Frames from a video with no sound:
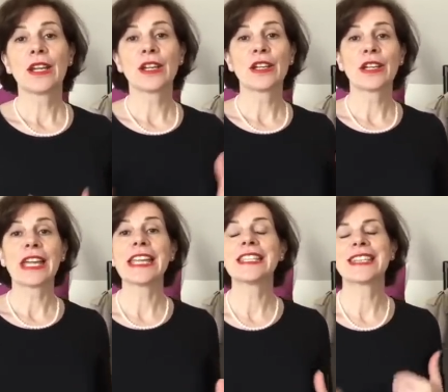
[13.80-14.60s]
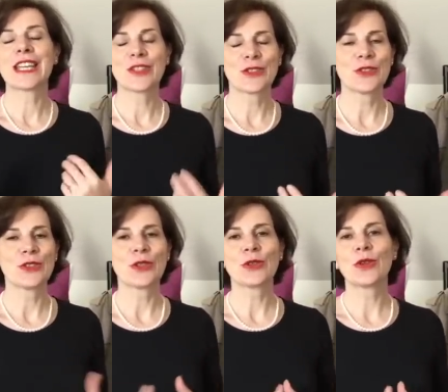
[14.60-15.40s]
Uh, and as you
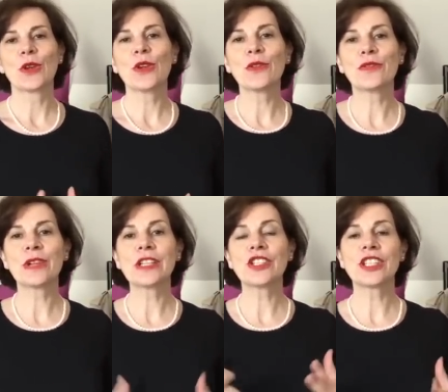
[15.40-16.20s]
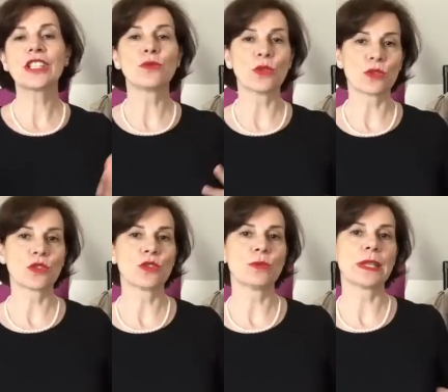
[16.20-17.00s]
know, a French chic
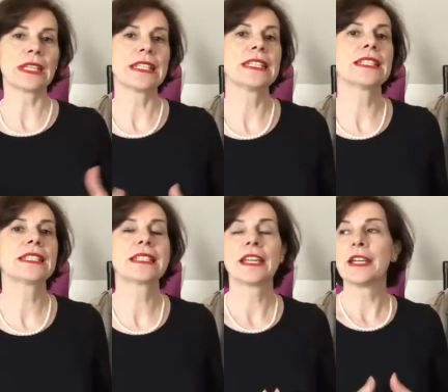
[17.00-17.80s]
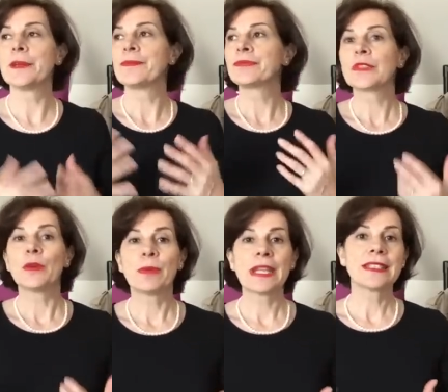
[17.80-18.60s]
wardrobe is
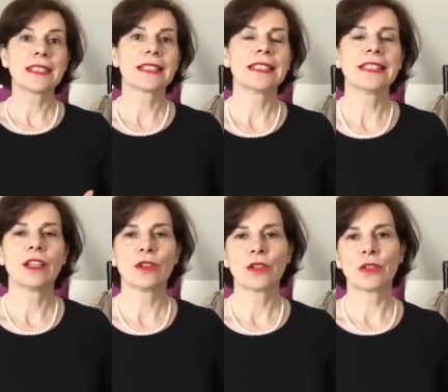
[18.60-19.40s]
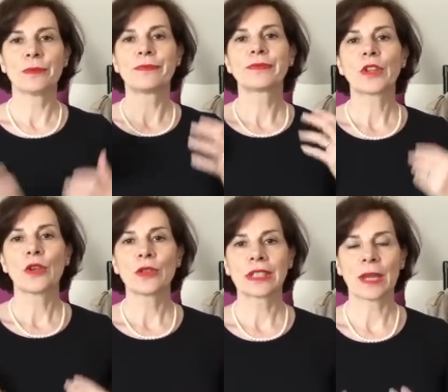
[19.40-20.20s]
basically a
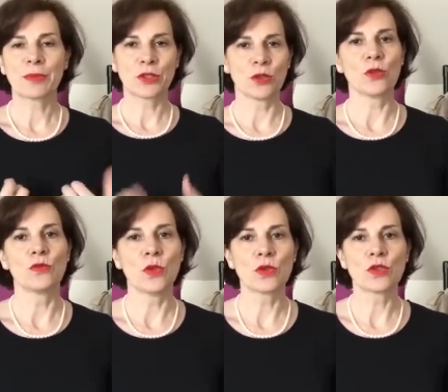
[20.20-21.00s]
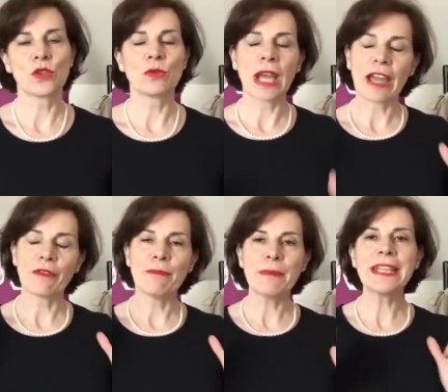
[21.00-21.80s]
capsule wardrobe. We
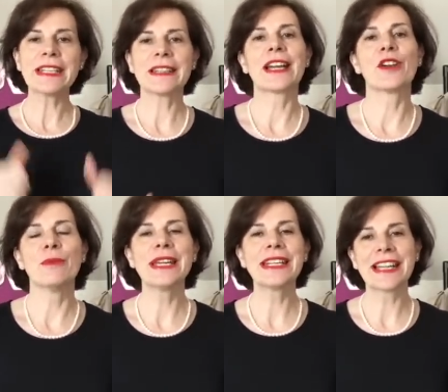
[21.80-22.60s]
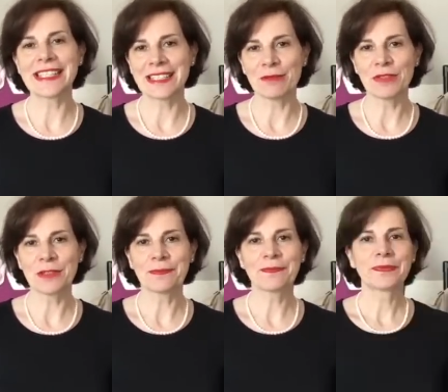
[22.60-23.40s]
have men, uh, men
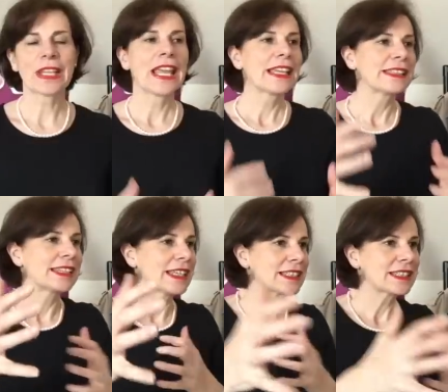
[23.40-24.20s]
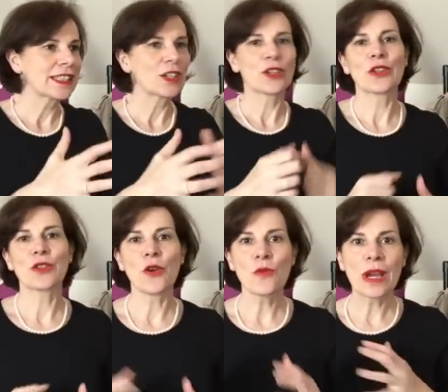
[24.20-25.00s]
items that uh,
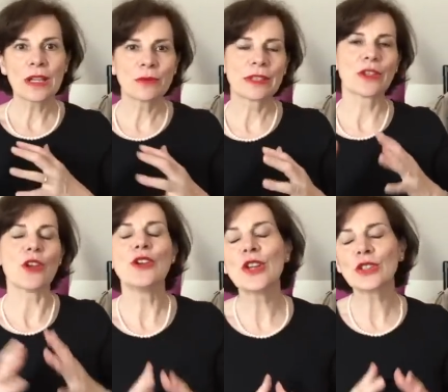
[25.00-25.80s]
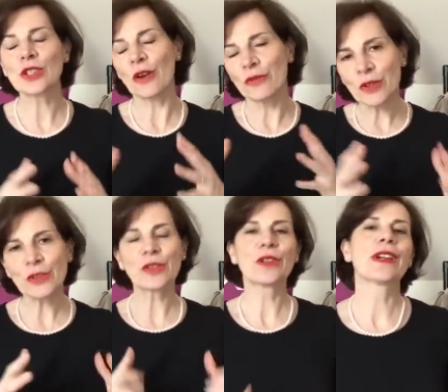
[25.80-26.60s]
go well with a lot of
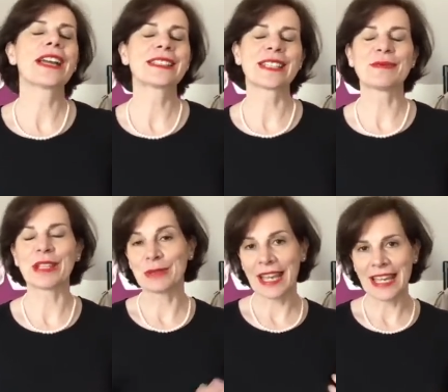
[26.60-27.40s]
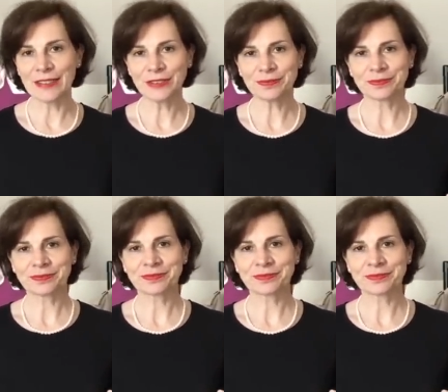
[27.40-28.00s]
other items that we have.